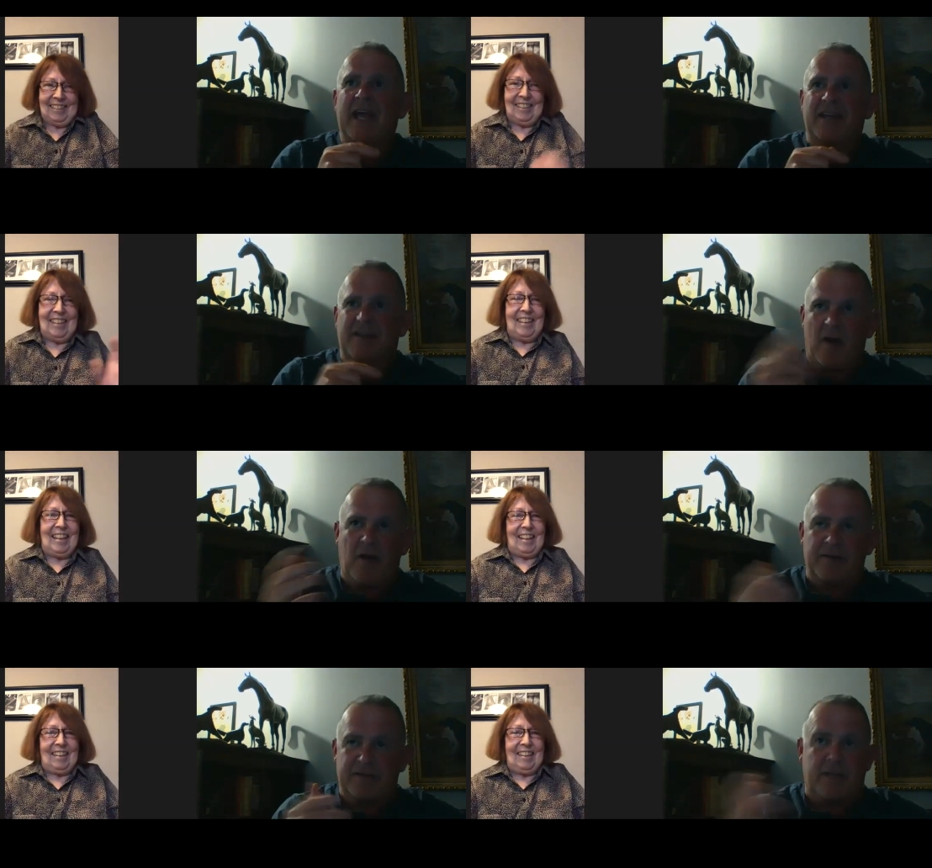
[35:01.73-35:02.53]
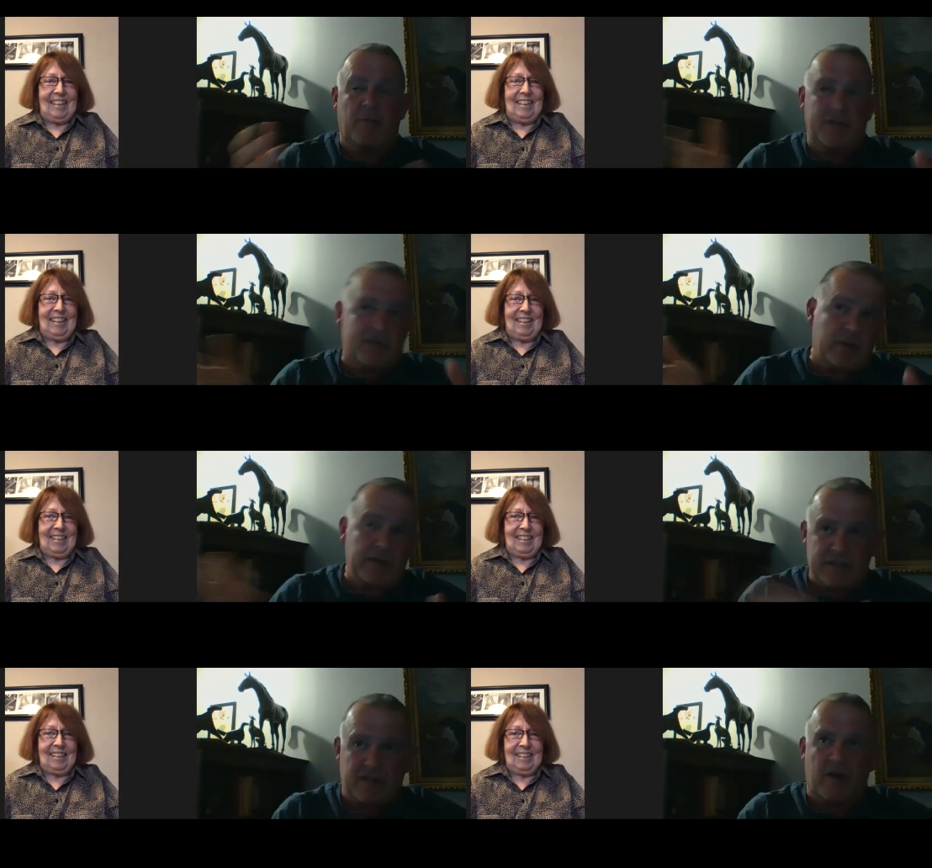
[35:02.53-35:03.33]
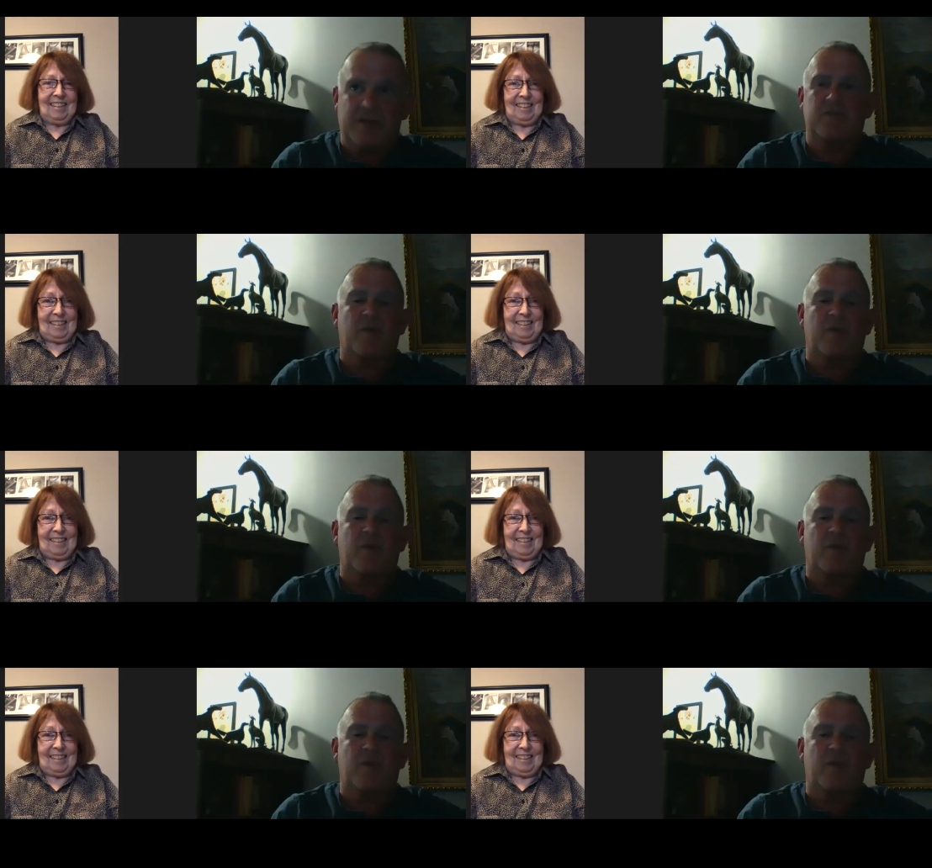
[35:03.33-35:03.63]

Speaker 1: And Colin said, Well, it's Will's dog. So